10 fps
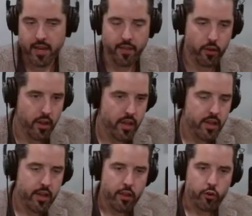And
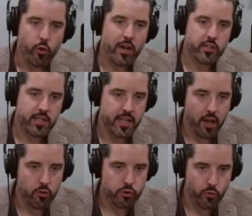the Rasa
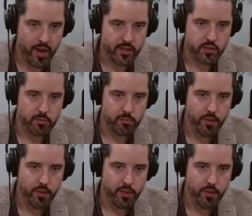tells Ransom